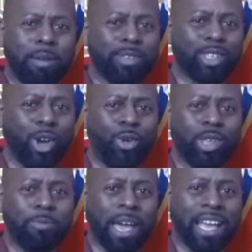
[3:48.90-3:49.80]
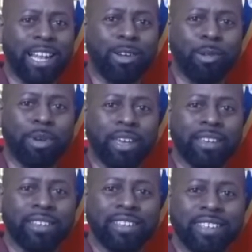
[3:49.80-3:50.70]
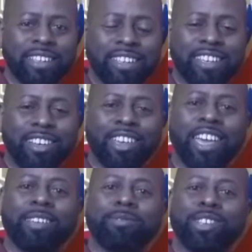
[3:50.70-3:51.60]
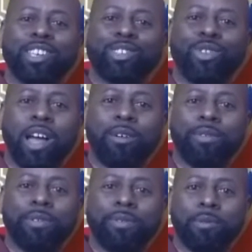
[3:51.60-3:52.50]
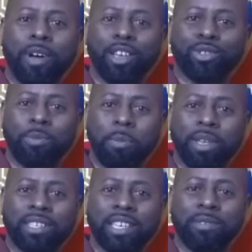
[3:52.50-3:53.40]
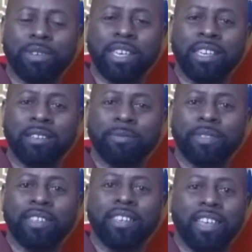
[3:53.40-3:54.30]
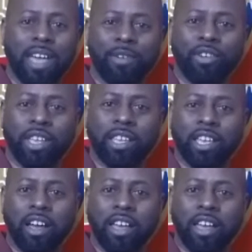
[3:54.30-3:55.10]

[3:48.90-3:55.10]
but I'm just holding back a little bit. Okay, so it's Ralph from Arsenal Republic TV. Have a great day,